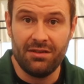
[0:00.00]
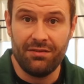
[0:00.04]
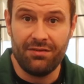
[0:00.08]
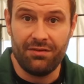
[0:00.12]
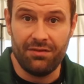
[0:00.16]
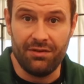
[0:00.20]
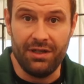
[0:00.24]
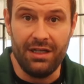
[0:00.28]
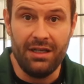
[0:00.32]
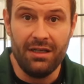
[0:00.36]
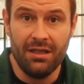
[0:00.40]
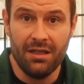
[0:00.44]
of
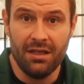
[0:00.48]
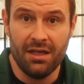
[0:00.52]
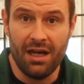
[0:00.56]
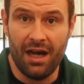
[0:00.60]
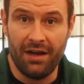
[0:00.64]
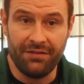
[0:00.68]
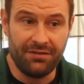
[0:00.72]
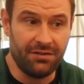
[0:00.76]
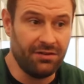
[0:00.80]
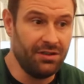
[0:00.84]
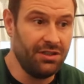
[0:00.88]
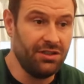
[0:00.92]
three
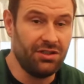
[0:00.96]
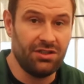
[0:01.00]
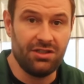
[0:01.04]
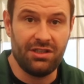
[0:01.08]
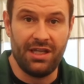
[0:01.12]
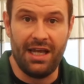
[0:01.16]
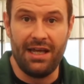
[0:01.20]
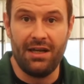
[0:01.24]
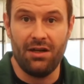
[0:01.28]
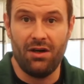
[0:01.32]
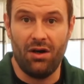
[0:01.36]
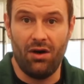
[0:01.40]
after each
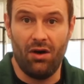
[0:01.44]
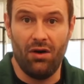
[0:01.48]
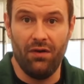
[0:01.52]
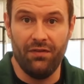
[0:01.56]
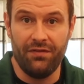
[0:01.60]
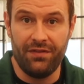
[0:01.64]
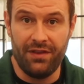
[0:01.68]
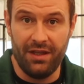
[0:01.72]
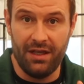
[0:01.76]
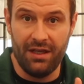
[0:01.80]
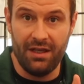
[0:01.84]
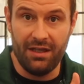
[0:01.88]
set
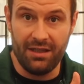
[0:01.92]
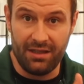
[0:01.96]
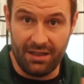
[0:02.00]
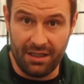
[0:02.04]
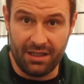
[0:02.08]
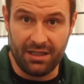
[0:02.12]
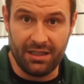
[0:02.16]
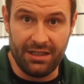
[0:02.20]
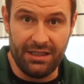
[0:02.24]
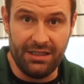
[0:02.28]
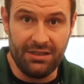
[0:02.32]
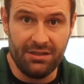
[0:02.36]
of the, the
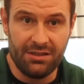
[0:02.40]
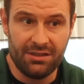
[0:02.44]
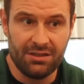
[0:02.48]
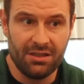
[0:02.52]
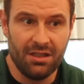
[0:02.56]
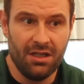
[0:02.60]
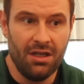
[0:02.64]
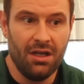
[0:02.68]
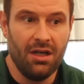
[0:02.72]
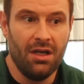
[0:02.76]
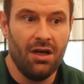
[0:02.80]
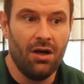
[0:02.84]
cleans
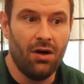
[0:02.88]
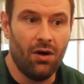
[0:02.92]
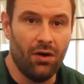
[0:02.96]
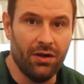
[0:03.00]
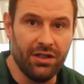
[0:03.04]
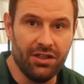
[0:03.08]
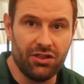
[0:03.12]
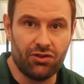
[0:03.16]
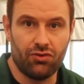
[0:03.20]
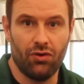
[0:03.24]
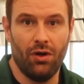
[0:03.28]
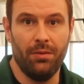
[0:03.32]

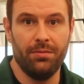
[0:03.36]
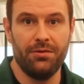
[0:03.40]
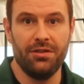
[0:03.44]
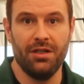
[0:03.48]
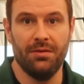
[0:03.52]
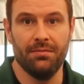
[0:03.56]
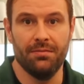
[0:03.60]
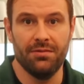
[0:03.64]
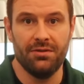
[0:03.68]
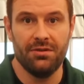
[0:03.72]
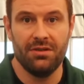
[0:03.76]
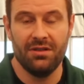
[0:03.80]
on his drop
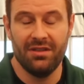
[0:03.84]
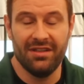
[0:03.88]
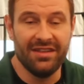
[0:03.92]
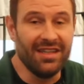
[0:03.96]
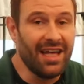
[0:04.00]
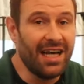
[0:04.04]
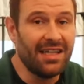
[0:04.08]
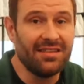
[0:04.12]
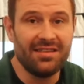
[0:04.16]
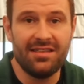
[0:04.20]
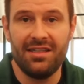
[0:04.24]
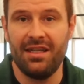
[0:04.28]
jumps. And
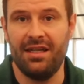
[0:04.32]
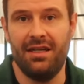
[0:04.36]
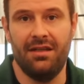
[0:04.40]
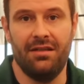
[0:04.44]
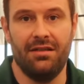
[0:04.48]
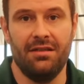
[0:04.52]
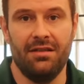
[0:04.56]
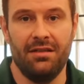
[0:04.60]
that's it,